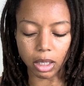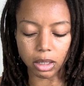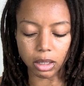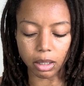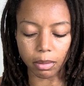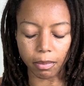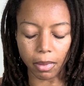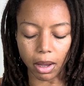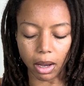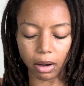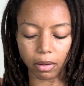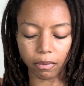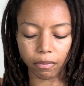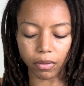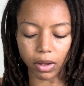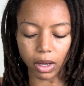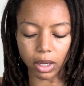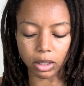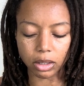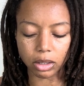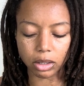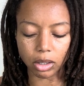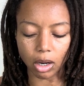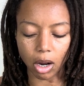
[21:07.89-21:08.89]
to
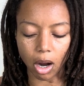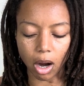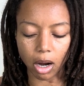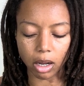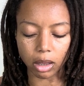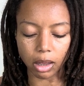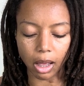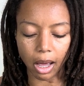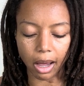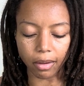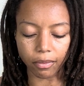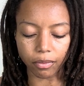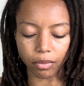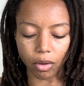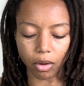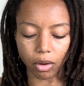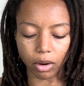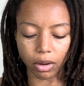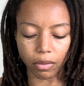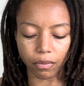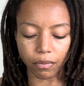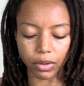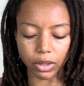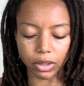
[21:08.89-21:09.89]
manifest our life on
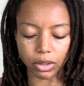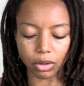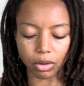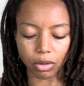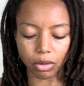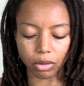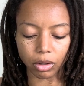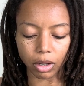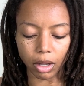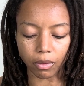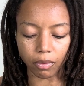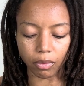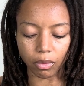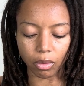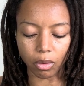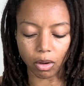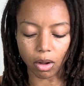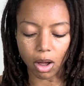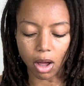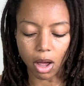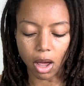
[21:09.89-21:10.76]
a physical level.